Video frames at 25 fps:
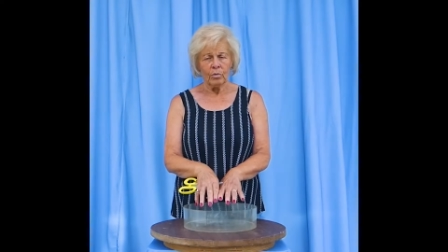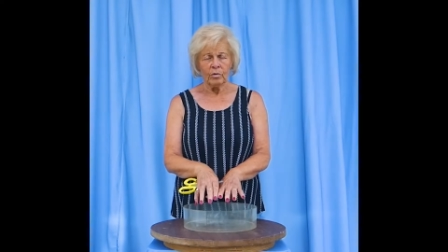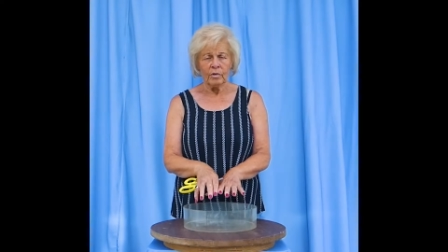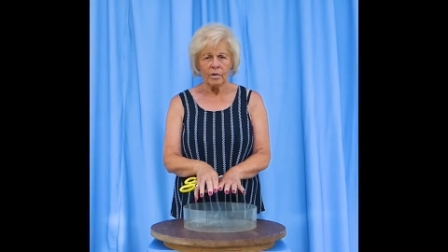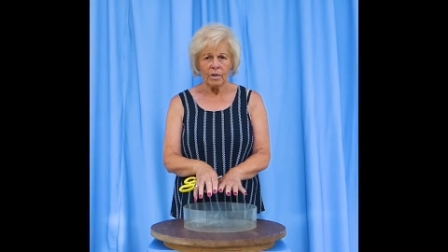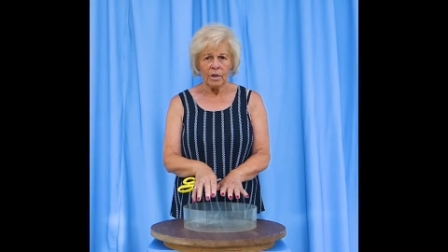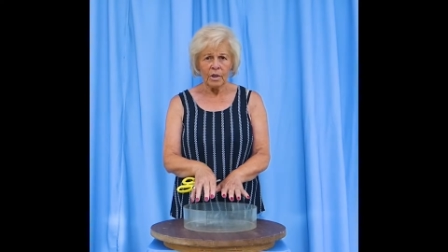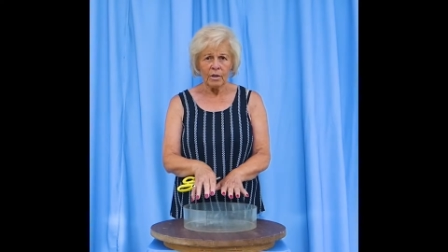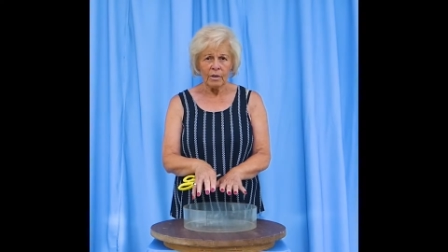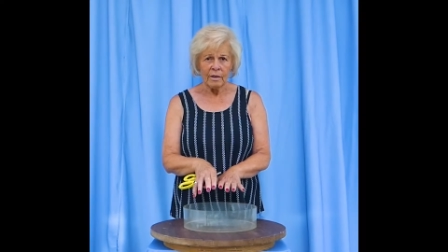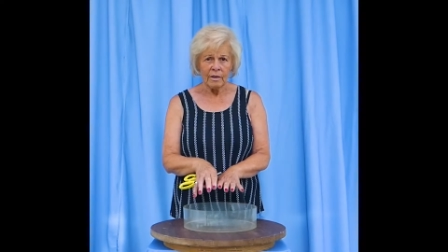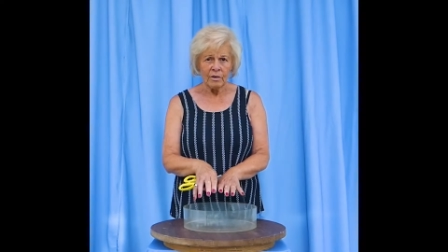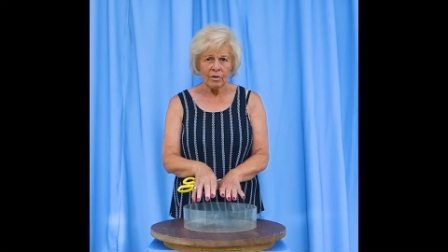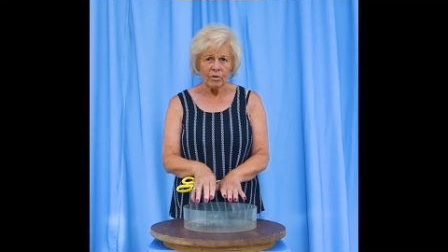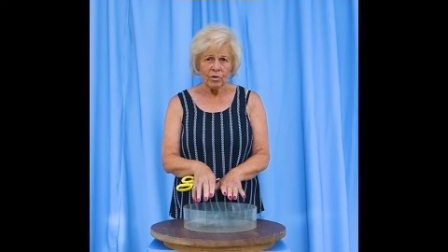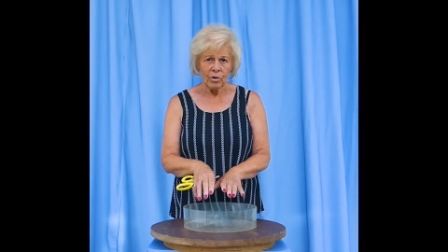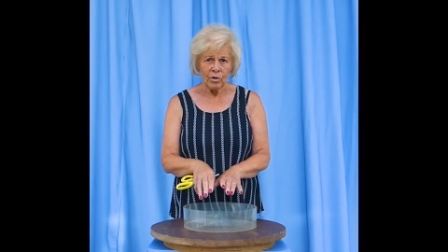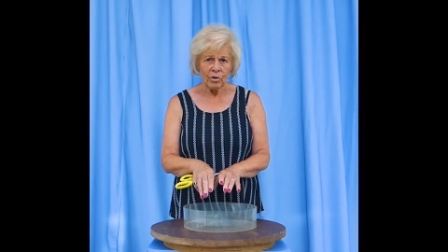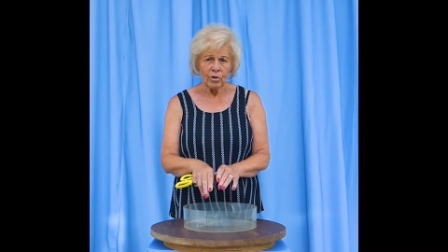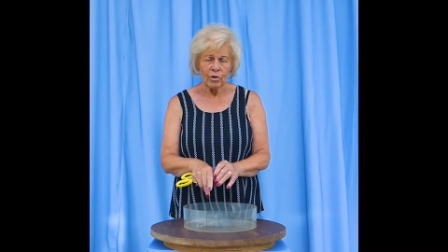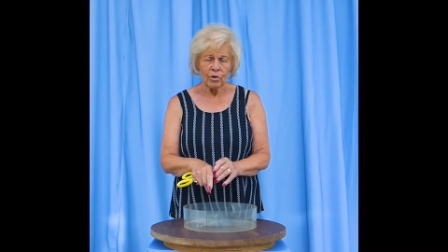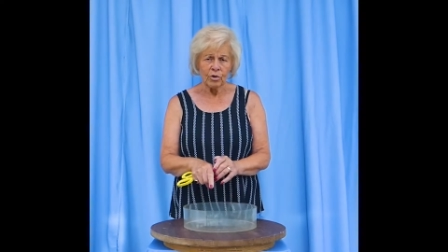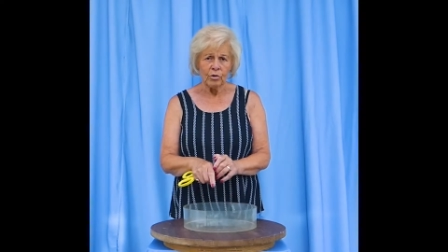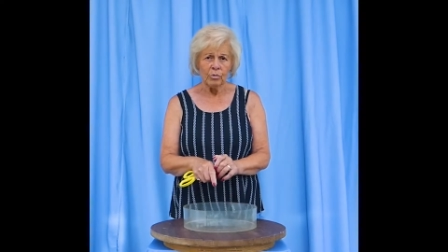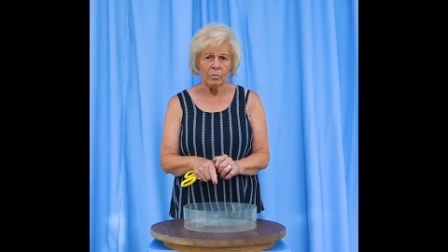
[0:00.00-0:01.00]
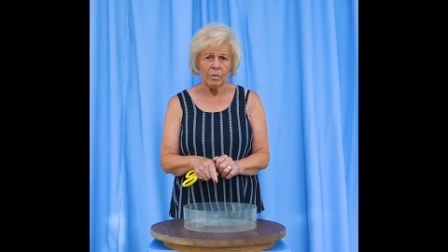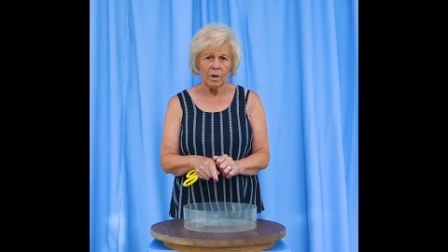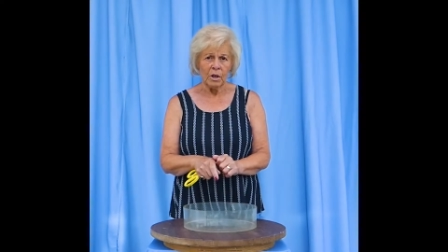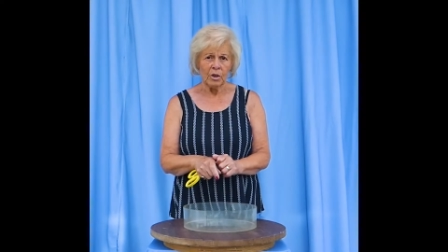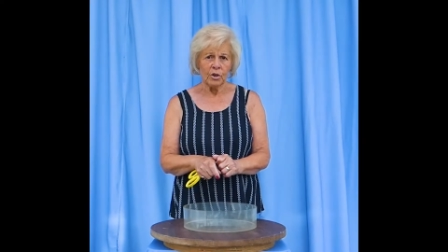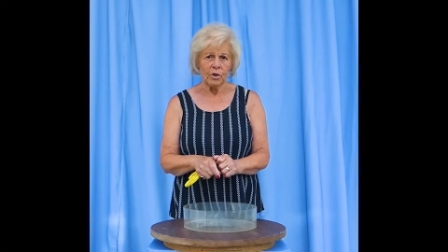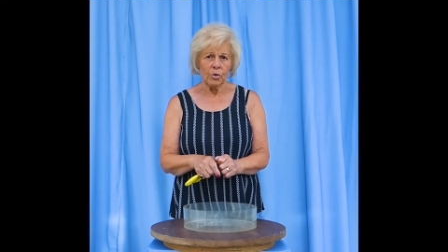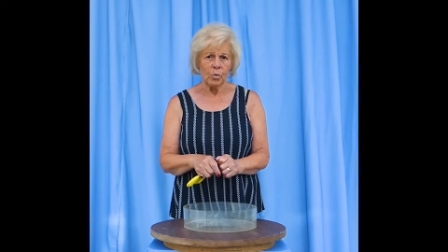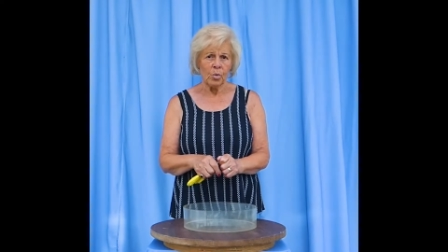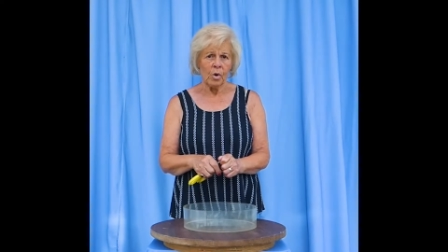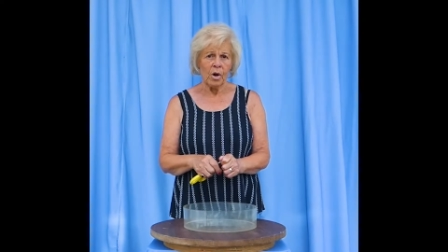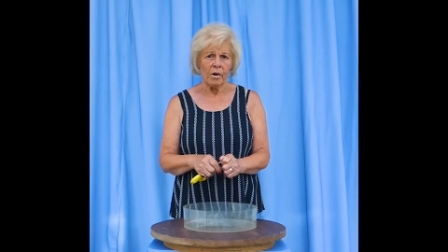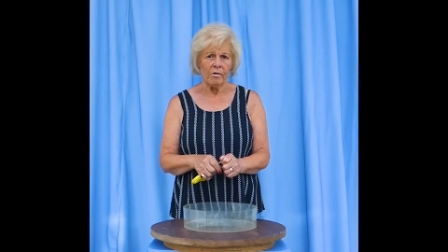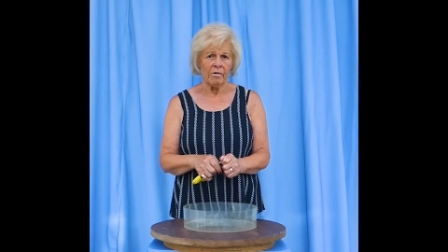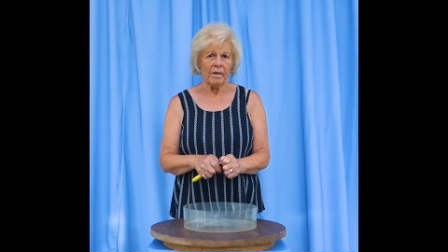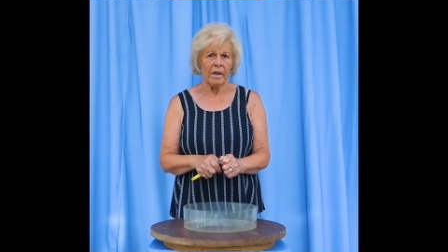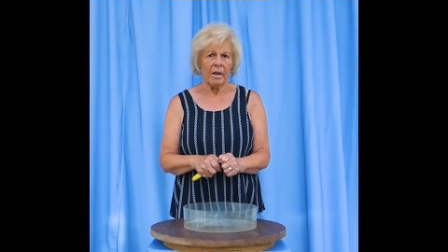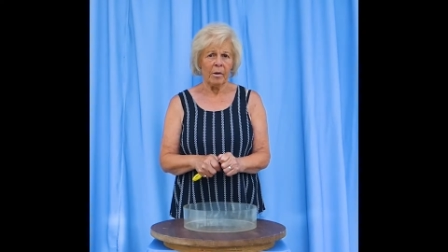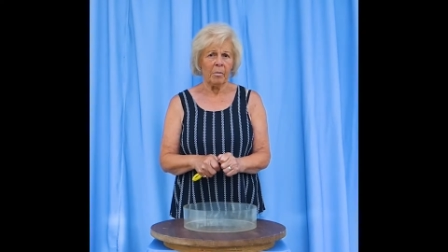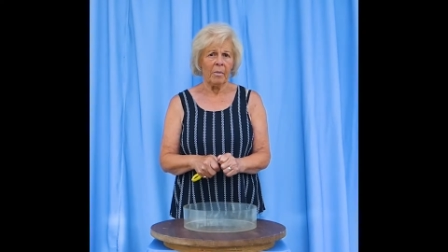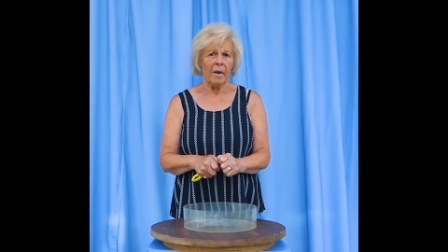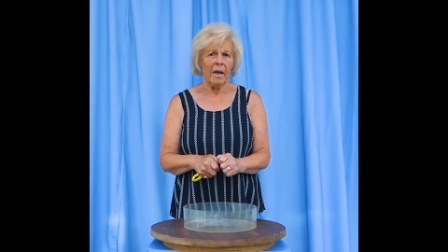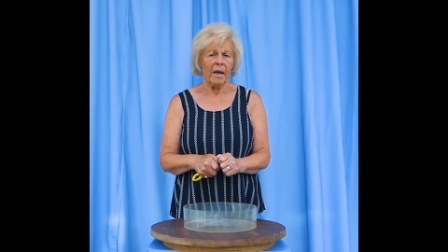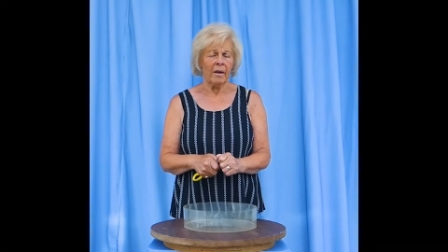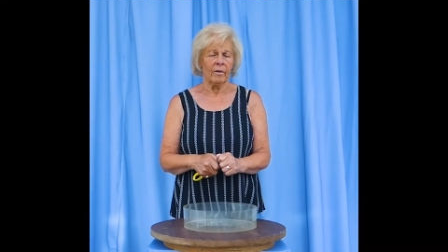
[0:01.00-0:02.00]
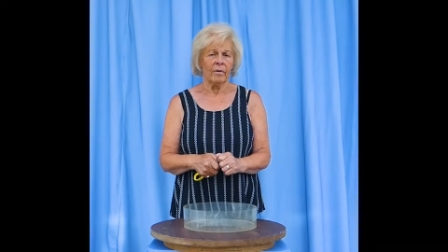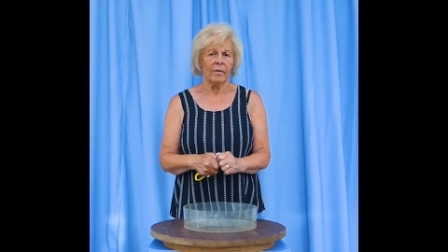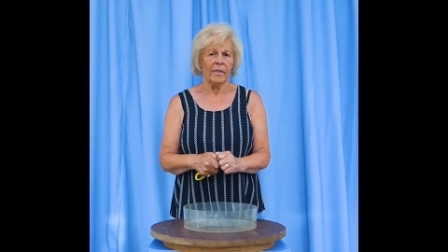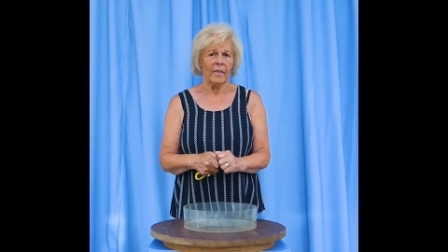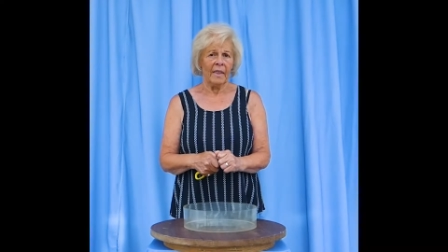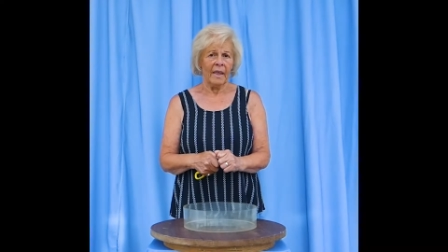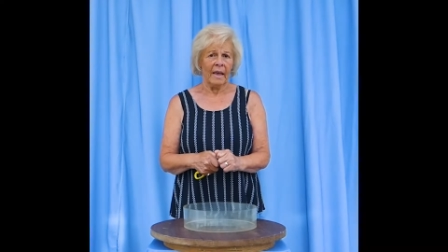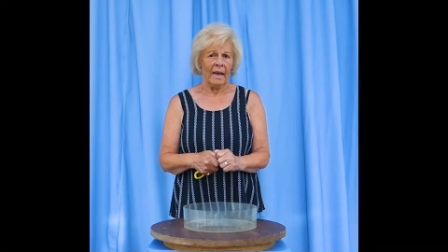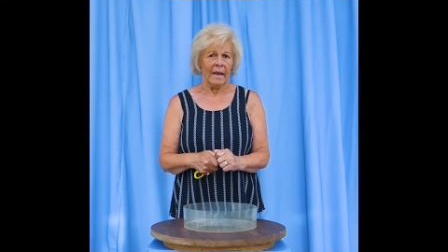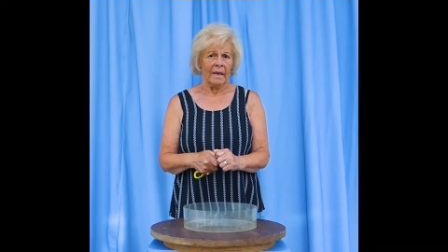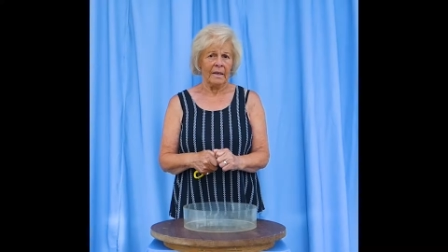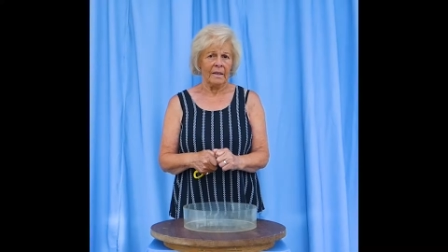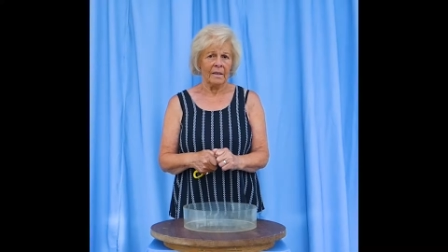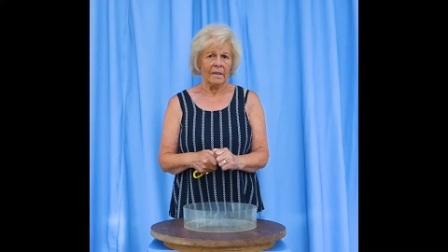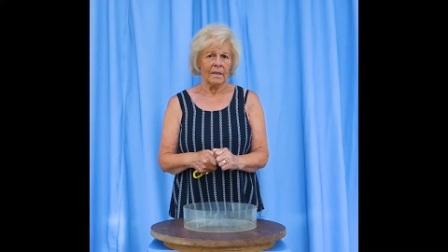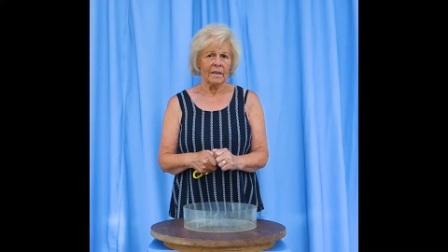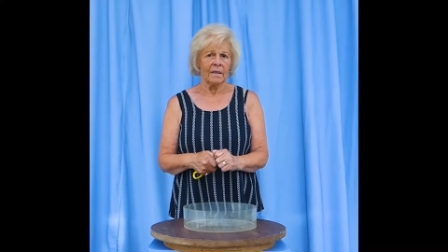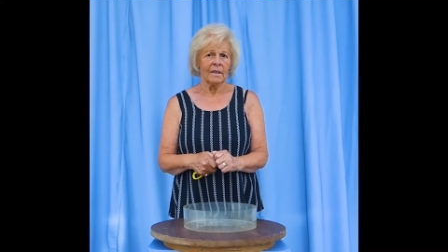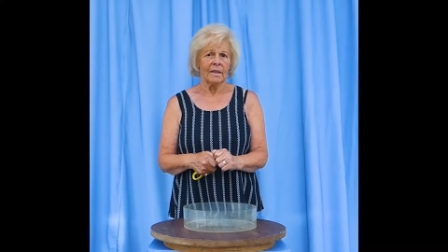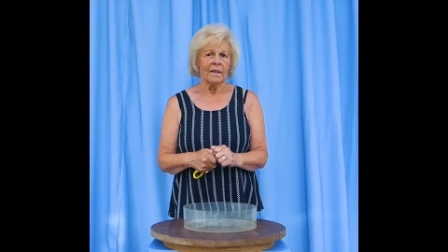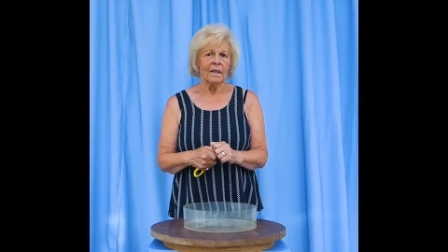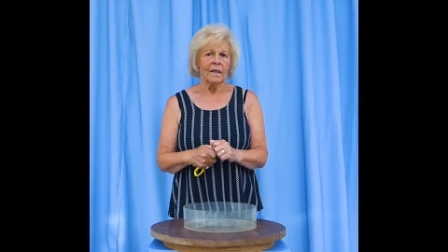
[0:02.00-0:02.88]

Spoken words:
so there's not too much worry about that.